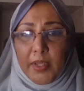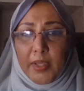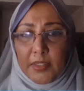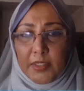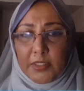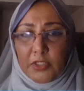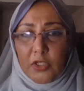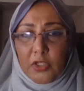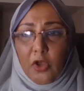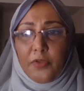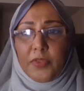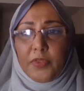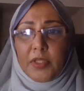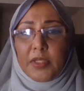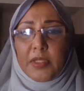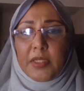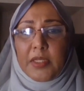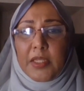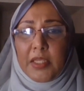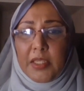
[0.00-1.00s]
awareness on
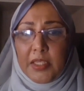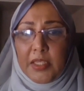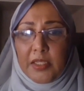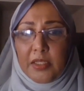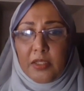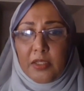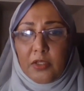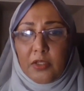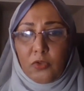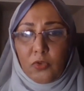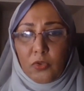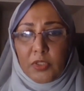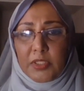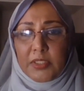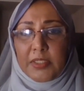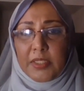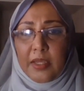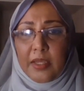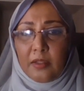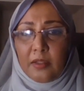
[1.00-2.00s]
the need to
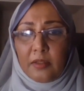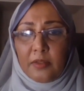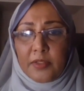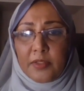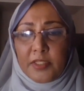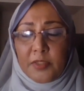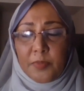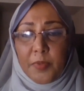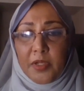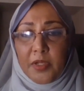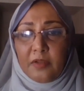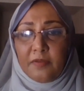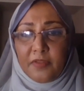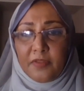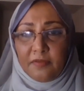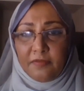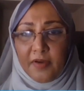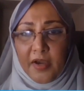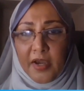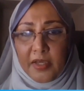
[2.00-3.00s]
curtail the spread of
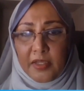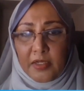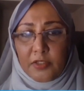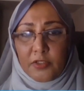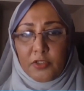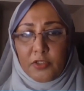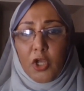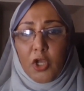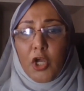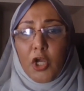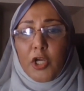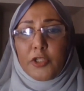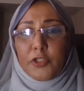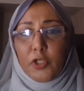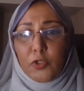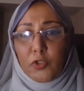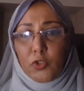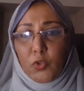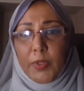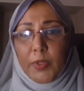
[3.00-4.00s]
the virus.
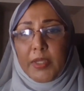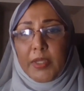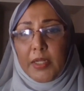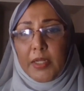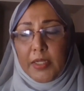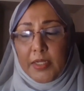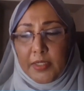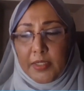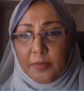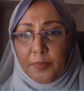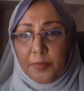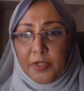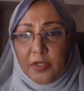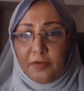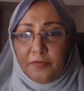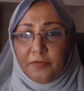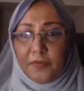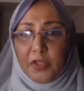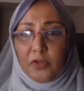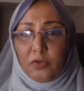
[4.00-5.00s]
So doing a little bit
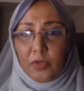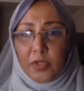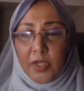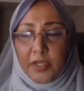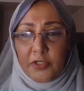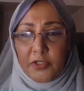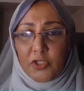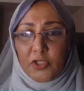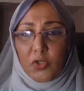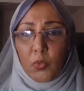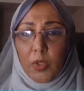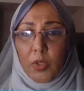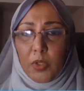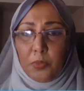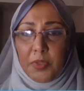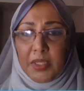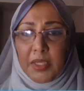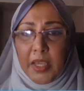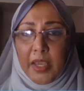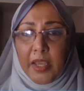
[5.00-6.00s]
of education
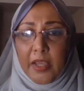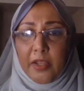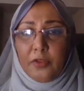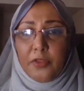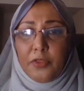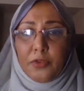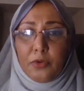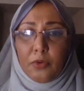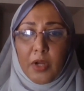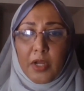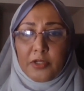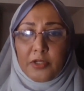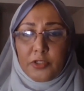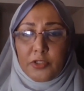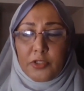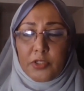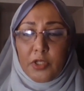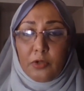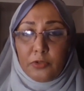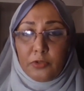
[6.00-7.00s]
where we can through our
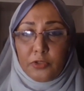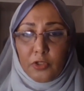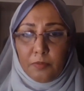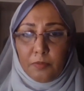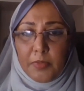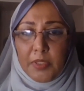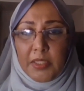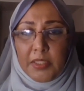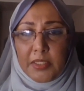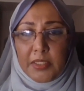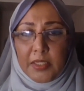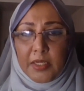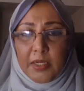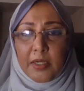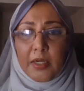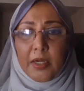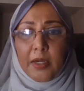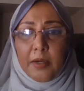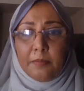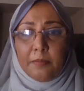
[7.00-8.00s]
social
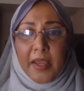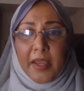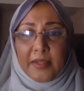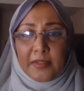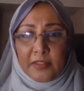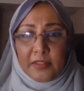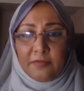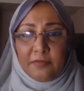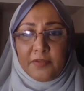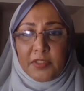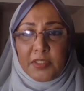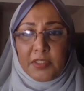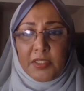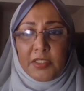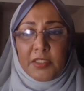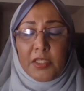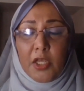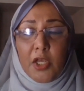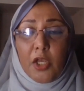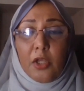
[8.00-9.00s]
media
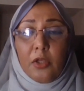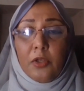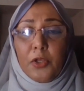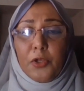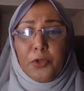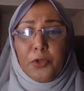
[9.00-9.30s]
activities,